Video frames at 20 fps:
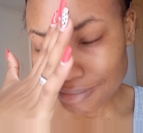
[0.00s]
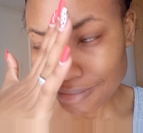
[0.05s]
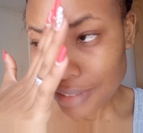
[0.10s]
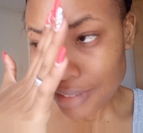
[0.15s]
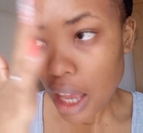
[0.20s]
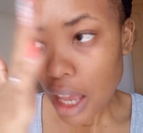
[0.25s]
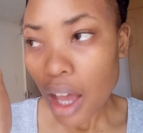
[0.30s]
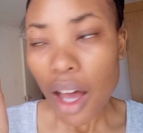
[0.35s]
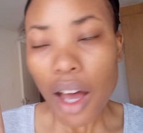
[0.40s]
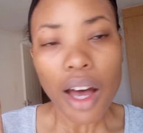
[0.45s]

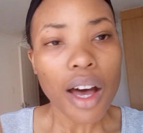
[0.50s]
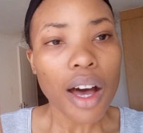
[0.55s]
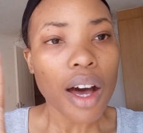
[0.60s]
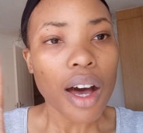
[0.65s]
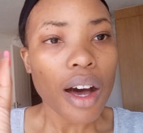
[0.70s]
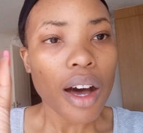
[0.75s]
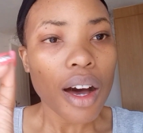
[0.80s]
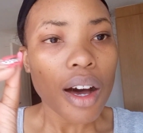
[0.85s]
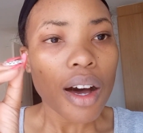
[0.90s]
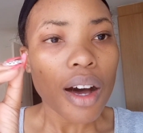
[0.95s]

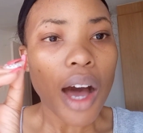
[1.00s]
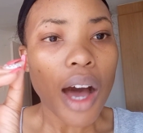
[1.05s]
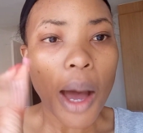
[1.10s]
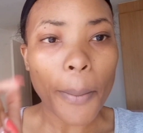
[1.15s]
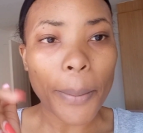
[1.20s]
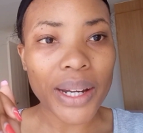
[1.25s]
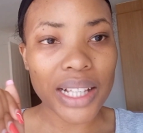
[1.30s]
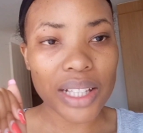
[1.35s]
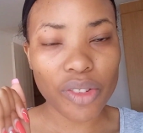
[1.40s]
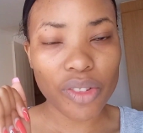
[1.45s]

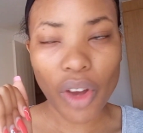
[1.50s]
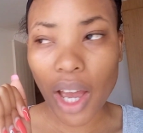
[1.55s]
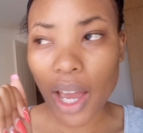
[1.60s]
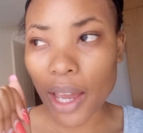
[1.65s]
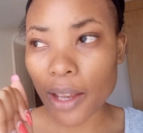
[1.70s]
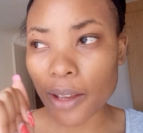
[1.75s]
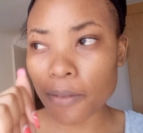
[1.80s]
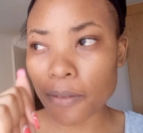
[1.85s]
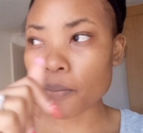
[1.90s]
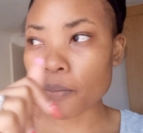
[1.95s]
But it's
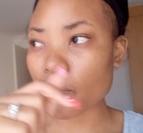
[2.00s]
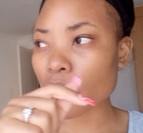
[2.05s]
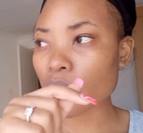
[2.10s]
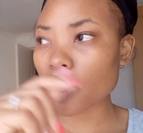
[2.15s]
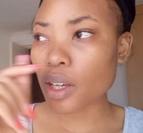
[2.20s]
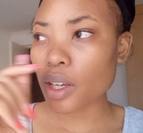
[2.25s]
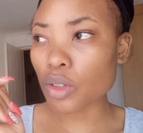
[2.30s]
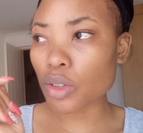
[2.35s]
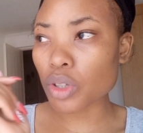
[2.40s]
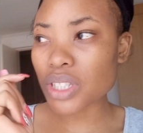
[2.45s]
fine.
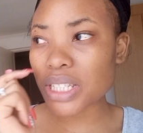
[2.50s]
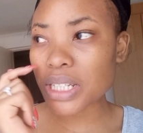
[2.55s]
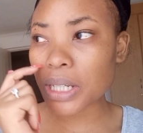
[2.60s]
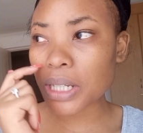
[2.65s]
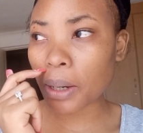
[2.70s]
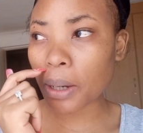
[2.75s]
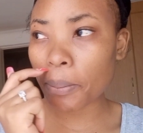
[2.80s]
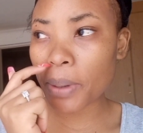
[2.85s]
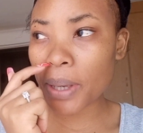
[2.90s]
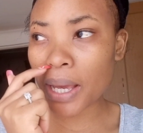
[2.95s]
Because it's
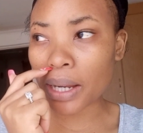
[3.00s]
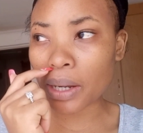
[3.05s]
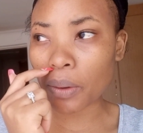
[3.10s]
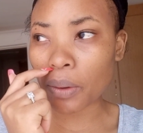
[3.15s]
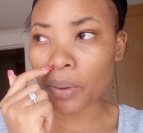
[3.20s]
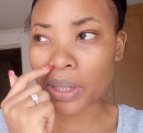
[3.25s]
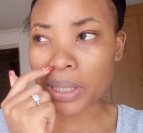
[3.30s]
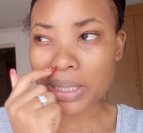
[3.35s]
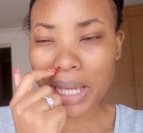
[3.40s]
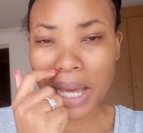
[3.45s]
coming, you know,
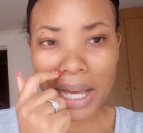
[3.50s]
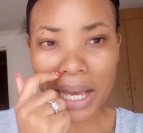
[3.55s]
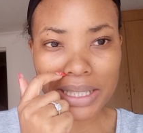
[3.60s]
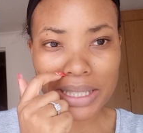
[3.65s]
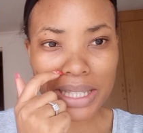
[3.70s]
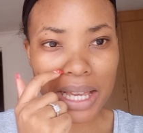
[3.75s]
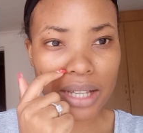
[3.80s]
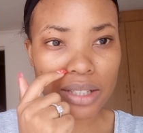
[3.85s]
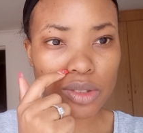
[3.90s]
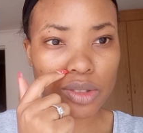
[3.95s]
it's hot.
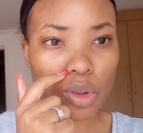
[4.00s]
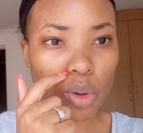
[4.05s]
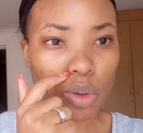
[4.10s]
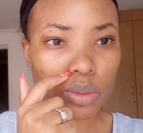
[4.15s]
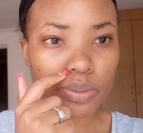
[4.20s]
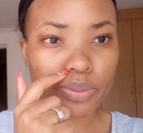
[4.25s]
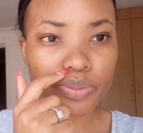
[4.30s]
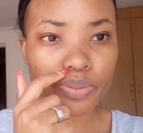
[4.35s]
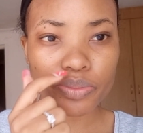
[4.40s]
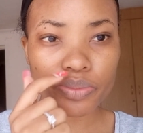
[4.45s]
So,
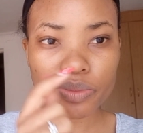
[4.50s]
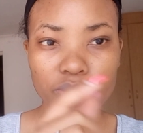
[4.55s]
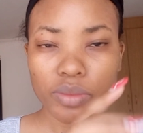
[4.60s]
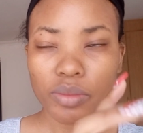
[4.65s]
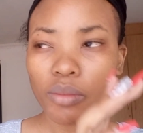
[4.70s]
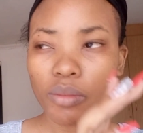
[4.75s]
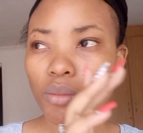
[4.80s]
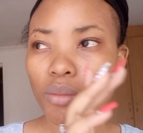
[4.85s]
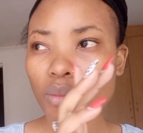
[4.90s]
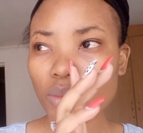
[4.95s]

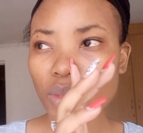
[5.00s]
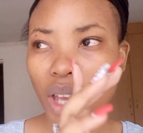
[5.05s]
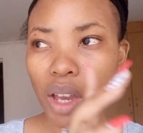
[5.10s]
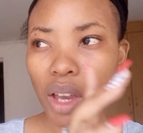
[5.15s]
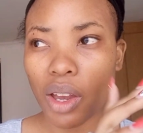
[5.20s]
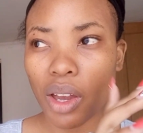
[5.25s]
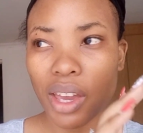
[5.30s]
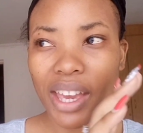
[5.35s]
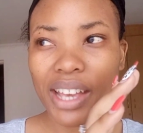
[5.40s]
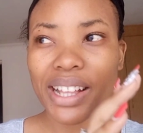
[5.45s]

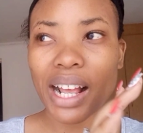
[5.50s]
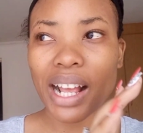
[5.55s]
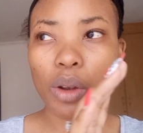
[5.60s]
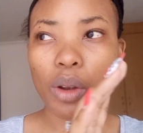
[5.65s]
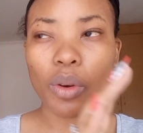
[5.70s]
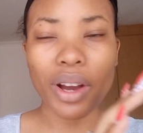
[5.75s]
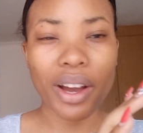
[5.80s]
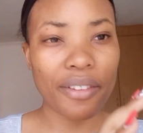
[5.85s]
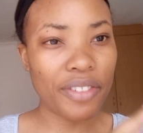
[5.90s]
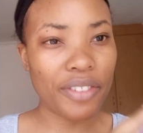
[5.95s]
it'll
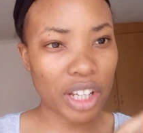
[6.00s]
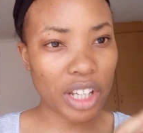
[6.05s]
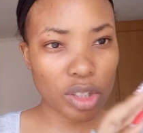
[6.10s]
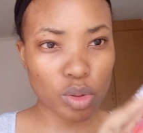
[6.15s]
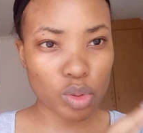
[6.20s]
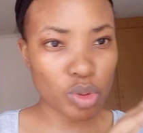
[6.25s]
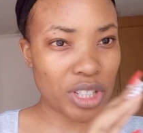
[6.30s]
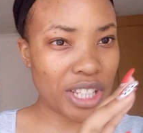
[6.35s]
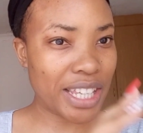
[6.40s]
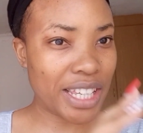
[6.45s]
look very
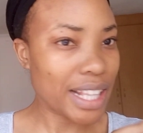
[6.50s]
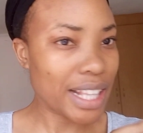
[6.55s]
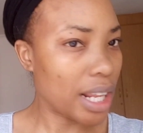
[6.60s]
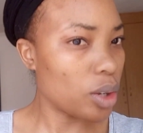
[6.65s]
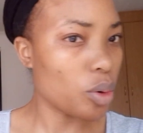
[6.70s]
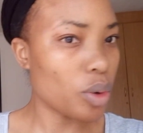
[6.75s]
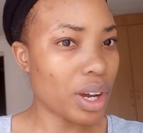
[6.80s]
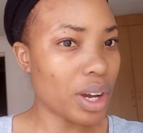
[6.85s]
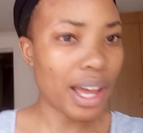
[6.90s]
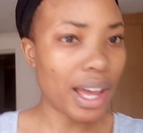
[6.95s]
soon. It'll
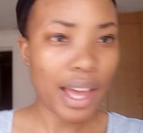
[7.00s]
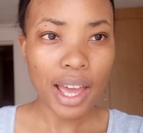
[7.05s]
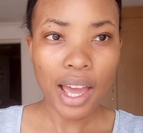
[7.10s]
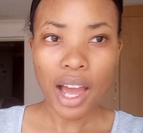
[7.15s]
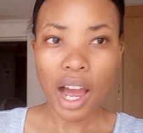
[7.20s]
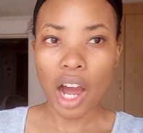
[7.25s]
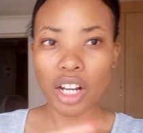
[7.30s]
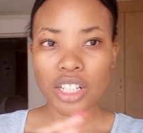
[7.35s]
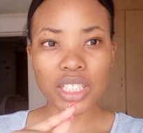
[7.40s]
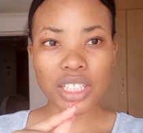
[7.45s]
look.
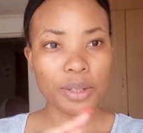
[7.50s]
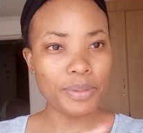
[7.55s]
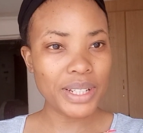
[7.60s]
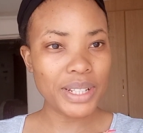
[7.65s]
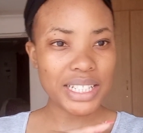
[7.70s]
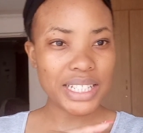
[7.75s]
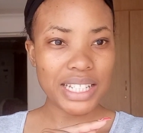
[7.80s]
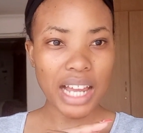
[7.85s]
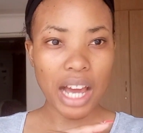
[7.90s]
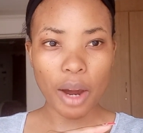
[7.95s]
How much people
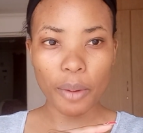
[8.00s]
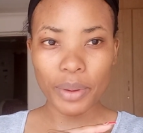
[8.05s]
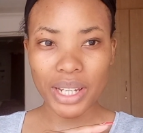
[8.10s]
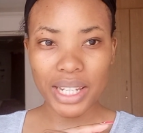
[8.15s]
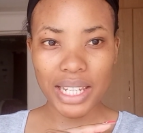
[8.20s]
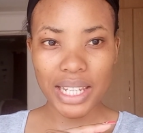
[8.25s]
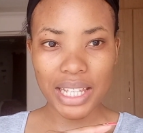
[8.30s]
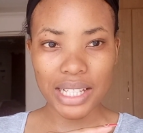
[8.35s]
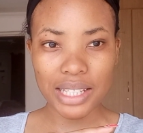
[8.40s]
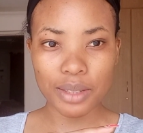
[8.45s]
did I have any
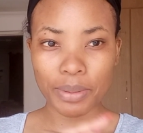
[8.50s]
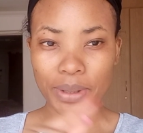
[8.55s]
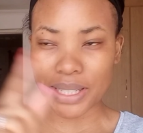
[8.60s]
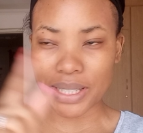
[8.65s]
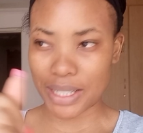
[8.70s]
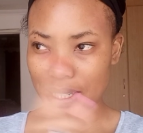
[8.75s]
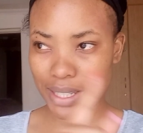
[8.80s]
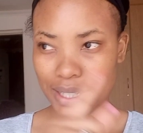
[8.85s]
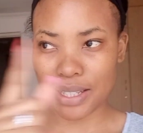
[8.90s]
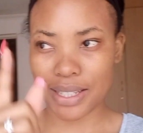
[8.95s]
needs,
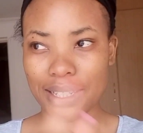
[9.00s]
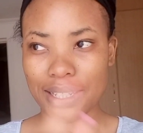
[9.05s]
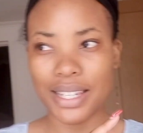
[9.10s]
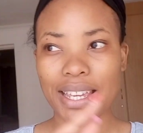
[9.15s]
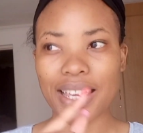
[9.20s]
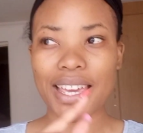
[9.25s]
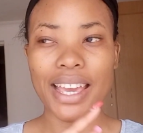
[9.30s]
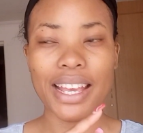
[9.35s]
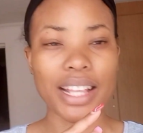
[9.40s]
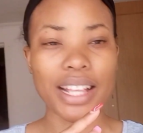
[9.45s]
but
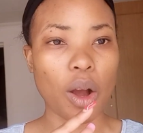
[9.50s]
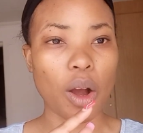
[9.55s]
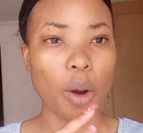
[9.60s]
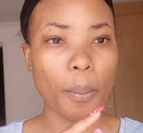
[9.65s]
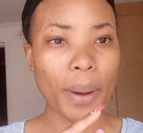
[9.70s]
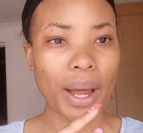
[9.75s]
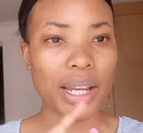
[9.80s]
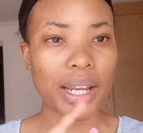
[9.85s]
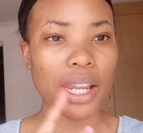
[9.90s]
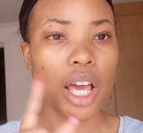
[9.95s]
it'll go
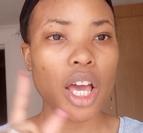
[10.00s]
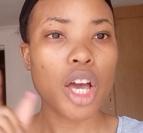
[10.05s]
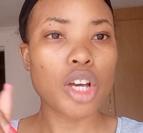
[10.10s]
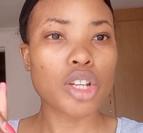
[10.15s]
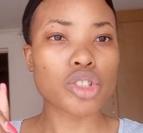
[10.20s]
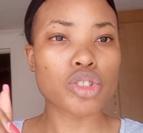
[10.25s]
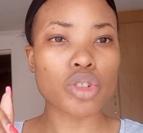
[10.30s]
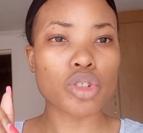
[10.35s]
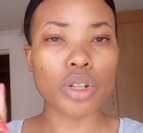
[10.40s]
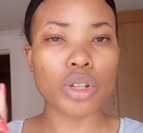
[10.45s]
bad.
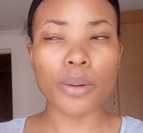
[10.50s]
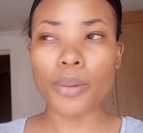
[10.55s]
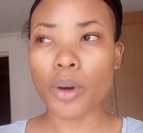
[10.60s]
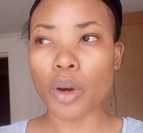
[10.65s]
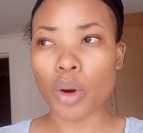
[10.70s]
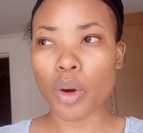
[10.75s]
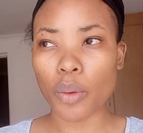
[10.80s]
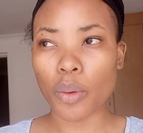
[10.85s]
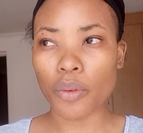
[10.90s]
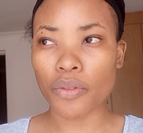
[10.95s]
So, let me
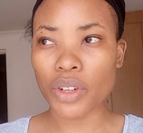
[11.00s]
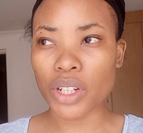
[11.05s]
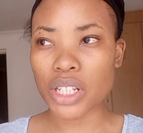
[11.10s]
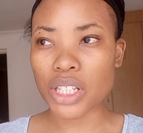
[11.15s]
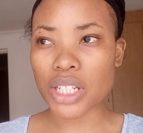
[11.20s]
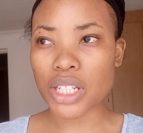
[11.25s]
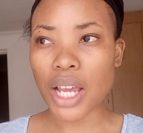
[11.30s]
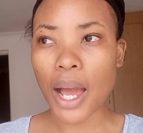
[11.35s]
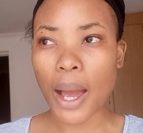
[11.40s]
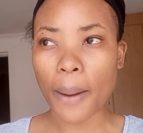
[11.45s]
go finish
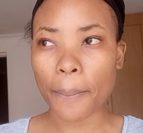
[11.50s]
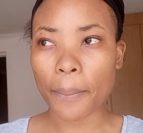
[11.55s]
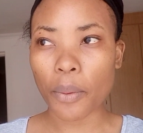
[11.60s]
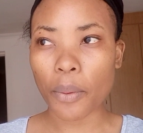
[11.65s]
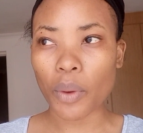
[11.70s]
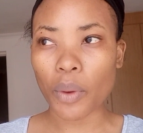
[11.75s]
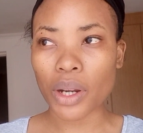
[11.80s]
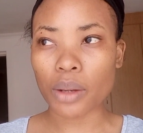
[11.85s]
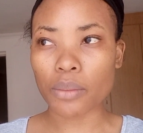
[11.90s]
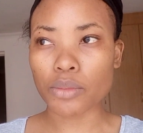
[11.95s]
up
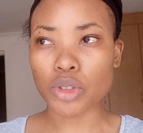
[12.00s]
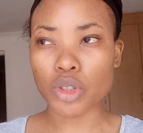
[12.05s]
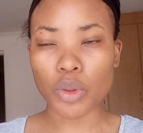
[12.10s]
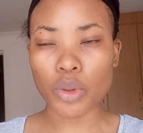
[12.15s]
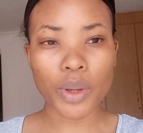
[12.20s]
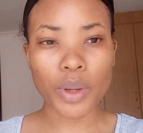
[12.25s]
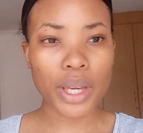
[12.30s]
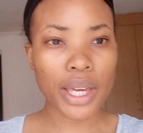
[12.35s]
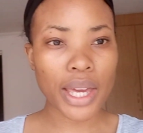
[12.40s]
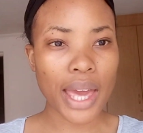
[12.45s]
what I'm
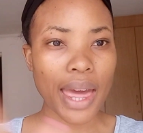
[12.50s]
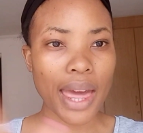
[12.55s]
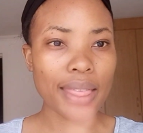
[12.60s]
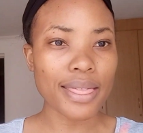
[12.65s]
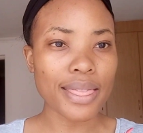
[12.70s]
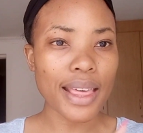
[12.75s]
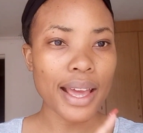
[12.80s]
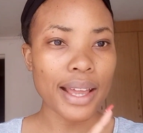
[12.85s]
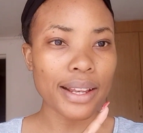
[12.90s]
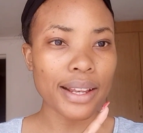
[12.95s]
doing and
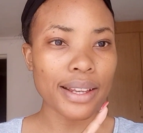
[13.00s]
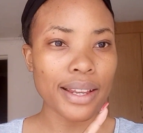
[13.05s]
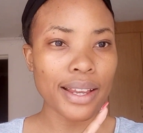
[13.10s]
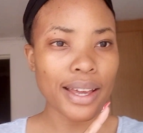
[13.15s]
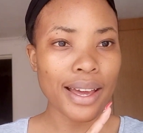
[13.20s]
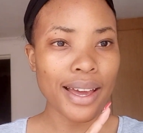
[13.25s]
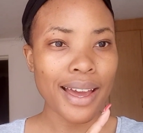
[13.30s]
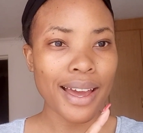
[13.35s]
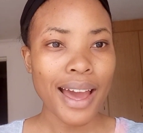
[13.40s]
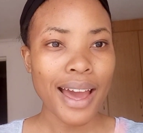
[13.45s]
then
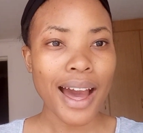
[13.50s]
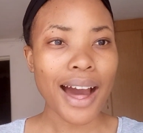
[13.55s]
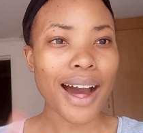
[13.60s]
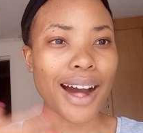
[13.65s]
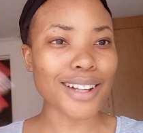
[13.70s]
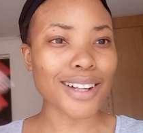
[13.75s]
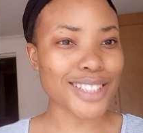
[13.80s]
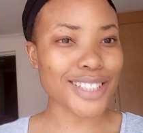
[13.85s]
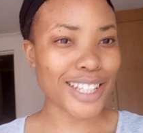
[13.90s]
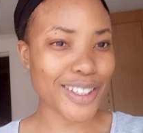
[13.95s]

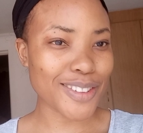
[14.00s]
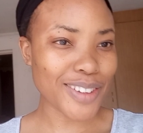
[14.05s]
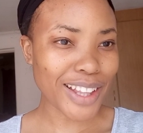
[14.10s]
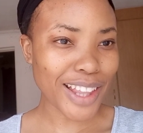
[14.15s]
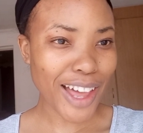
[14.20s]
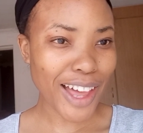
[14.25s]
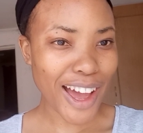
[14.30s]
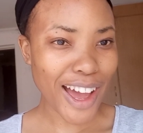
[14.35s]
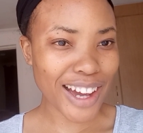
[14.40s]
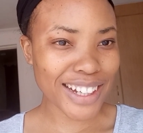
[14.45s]
I'll take you
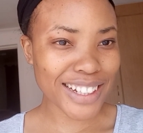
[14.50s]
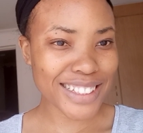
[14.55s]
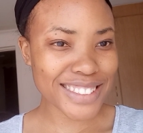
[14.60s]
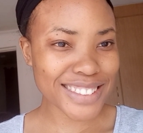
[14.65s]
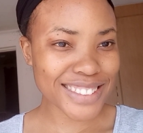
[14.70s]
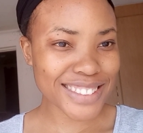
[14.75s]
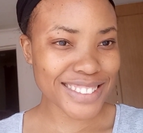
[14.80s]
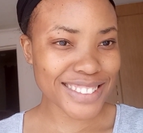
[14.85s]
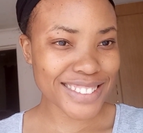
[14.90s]
along.